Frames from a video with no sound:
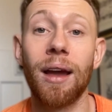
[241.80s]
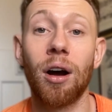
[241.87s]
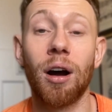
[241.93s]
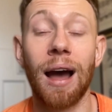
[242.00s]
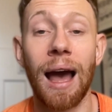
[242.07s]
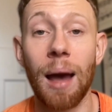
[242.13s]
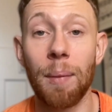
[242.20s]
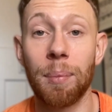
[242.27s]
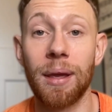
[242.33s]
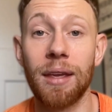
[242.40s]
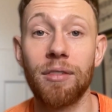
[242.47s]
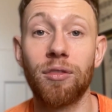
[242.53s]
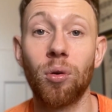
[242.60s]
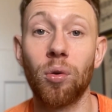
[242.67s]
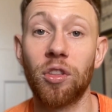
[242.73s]
are happy
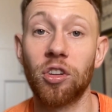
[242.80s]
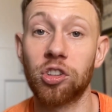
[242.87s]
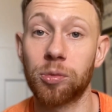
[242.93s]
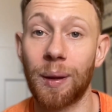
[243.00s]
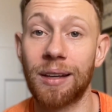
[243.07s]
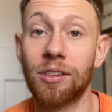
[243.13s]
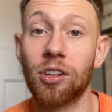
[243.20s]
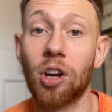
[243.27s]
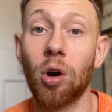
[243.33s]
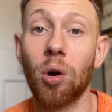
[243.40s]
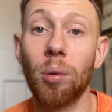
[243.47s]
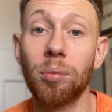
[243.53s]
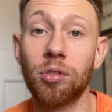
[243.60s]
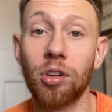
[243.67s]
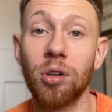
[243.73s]
for the spend to go
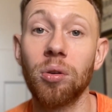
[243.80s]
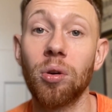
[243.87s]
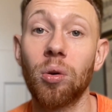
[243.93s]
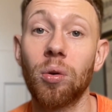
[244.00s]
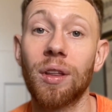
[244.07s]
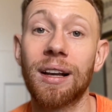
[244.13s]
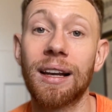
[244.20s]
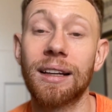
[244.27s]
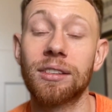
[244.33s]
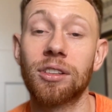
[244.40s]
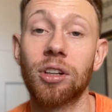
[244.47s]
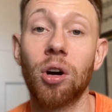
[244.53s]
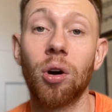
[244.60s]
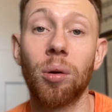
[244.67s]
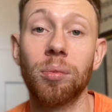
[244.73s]
up to or the clicks
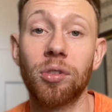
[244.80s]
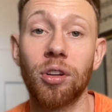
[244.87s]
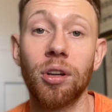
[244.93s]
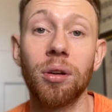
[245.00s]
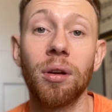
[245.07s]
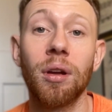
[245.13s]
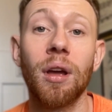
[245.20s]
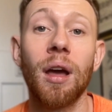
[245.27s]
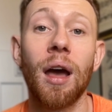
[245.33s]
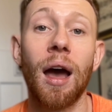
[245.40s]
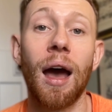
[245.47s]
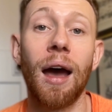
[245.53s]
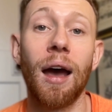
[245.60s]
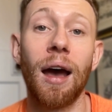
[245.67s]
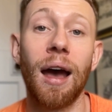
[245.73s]
to go up to,
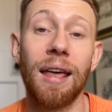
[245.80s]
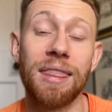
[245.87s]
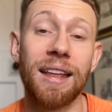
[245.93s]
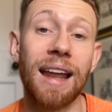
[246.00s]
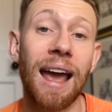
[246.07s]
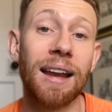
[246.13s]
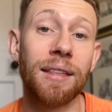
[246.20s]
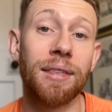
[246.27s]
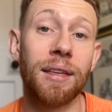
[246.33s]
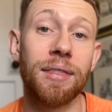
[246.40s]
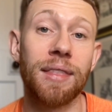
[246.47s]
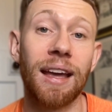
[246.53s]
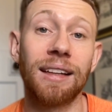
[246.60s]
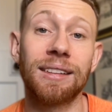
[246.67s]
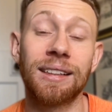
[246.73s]
and then anything
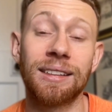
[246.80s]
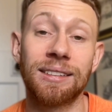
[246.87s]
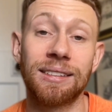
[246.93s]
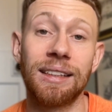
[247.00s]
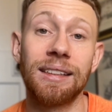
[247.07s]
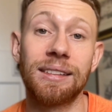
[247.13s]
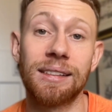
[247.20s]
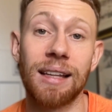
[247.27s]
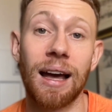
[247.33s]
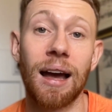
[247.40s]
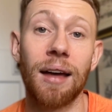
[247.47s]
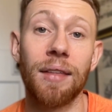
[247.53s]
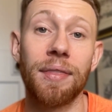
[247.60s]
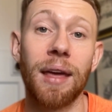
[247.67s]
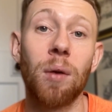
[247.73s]
that exceeds
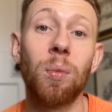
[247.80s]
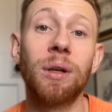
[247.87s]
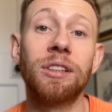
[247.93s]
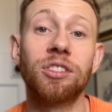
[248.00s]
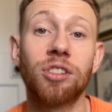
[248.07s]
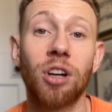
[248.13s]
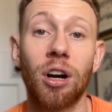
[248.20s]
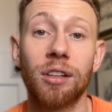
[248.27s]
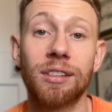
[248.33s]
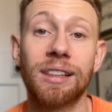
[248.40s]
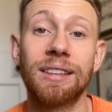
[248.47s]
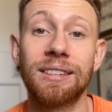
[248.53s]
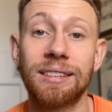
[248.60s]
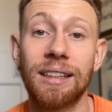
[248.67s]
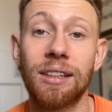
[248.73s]
that, then we start to
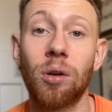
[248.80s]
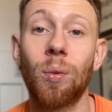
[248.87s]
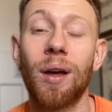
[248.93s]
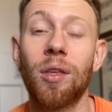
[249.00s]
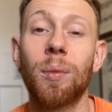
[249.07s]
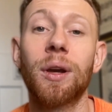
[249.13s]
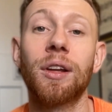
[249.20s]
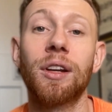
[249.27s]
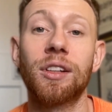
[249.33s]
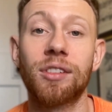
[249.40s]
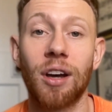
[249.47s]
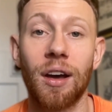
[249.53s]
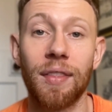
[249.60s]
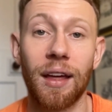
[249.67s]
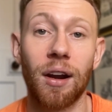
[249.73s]
consider whether we're going to
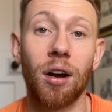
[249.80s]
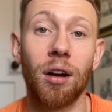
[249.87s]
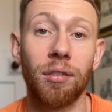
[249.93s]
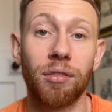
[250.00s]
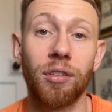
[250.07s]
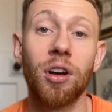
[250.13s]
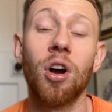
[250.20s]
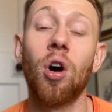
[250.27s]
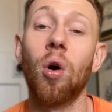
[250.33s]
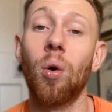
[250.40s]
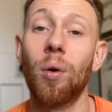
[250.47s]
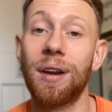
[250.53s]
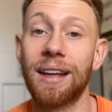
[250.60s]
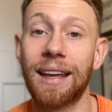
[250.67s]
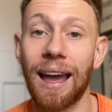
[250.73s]
turn that off
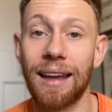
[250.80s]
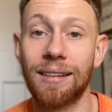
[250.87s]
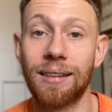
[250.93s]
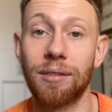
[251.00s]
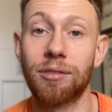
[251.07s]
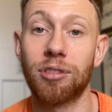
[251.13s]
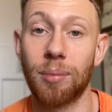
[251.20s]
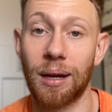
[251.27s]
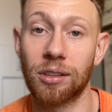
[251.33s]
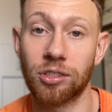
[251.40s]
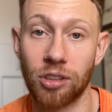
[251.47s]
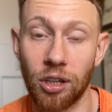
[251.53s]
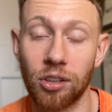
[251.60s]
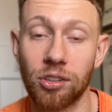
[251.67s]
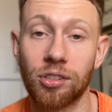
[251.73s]
or negate it from our
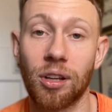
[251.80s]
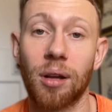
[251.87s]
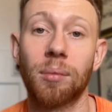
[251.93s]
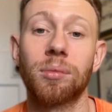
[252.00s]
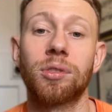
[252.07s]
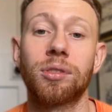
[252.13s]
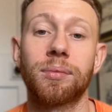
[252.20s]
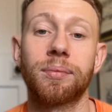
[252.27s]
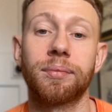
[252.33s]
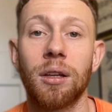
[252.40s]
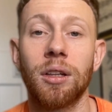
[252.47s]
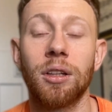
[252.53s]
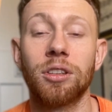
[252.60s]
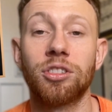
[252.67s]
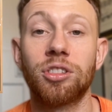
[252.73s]
search terms.
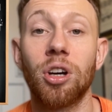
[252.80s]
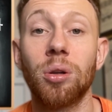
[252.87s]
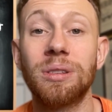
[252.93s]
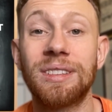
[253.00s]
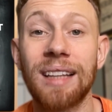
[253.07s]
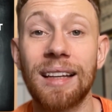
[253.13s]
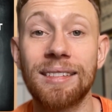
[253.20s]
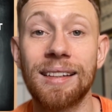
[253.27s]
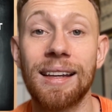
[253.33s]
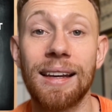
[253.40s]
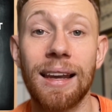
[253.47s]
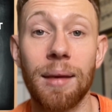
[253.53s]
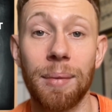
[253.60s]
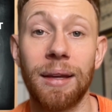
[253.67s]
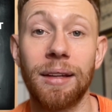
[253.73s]
So setting
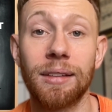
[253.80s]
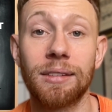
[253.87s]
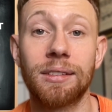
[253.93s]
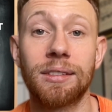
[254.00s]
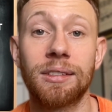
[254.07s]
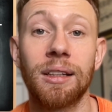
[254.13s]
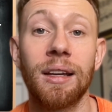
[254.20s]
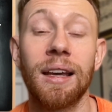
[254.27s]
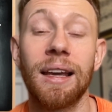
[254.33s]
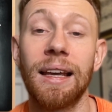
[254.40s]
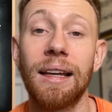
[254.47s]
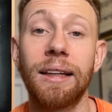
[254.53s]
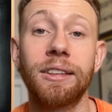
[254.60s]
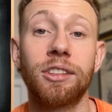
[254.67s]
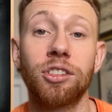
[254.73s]
limits
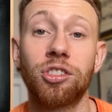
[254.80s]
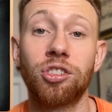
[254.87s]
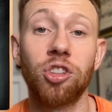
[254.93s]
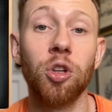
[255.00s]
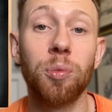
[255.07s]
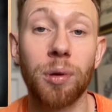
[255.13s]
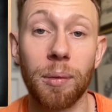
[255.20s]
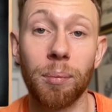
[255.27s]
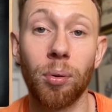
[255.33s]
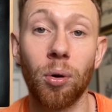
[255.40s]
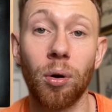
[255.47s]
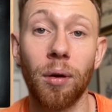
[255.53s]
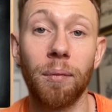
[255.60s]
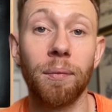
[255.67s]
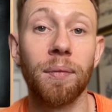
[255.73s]
is super
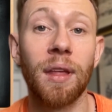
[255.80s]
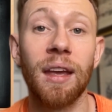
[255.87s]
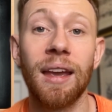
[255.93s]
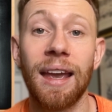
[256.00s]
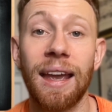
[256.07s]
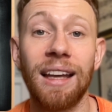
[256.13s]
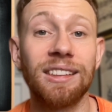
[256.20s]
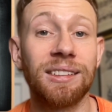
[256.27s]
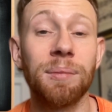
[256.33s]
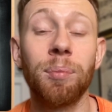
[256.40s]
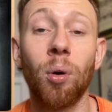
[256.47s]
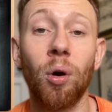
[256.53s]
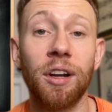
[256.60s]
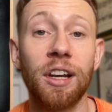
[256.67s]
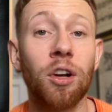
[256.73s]
important. It's
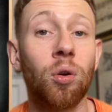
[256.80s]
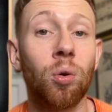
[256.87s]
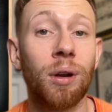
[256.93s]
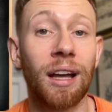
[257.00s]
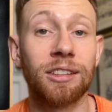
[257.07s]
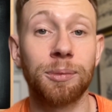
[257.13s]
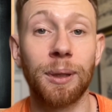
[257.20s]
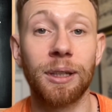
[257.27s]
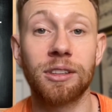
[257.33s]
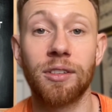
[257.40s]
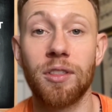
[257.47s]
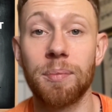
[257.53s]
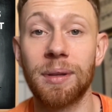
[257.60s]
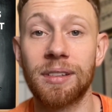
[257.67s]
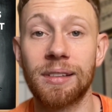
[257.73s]
important in all aspects of
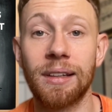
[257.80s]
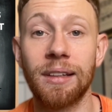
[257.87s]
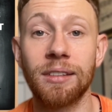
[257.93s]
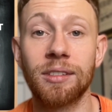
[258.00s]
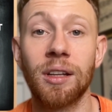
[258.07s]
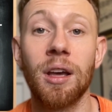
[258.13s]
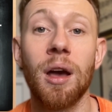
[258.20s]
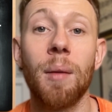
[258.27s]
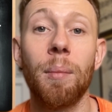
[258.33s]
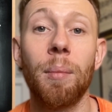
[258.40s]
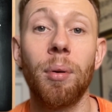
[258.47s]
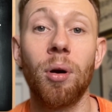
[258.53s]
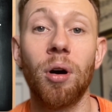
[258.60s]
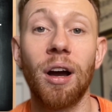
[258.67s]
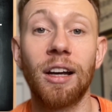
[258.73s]
the business,
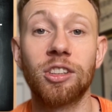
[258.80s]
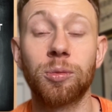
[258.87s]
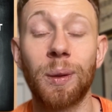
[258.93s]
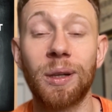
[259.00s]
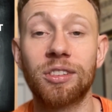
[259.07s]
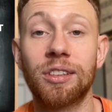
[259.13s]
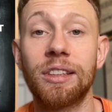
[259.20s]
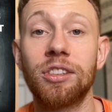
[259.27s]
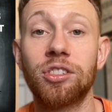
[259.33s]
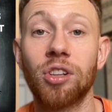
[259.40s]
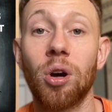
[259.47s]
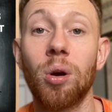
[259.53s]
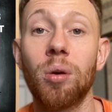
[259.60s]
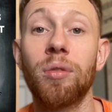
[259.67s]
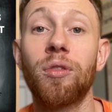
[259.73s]
but especially
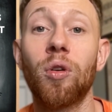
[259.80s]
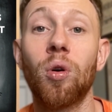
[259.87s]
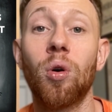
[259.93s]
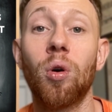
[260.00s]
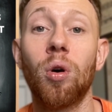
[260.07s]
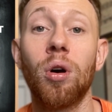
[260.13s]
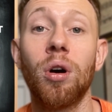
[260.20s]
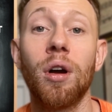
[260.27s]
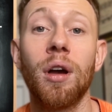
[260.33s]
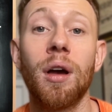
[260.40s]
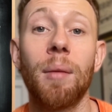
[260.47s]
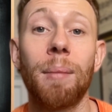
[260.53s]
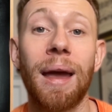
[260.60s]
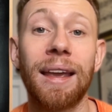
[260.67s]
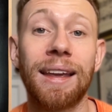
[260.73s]
so for
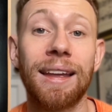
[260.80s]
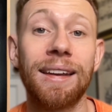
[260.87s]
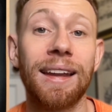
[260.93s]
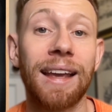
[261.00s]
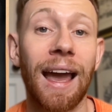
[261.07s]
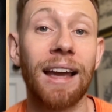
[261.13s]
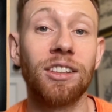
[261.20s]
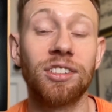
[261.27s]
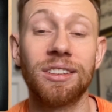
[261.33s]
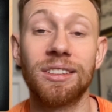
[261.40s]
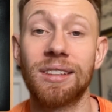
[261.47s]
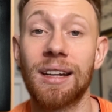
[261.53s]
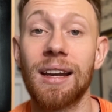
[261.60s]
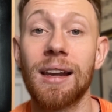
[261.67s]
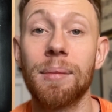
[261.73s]
making negations
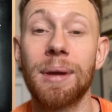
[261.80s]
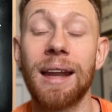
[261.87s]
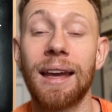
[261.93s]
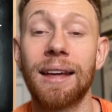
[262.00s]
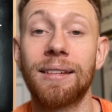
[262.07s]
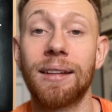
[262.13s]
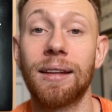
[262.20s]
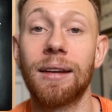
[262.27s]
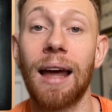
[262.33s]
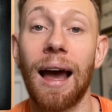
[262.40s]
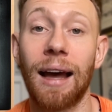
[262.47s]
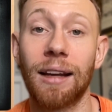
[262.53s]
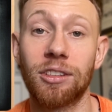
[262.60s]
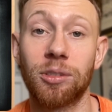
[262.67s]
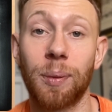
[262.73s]
and eliminating
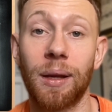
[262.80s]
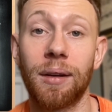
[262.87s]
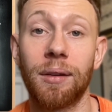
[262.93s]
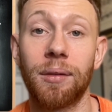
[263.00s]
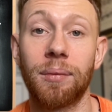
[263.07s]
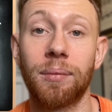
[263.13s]
ad spend.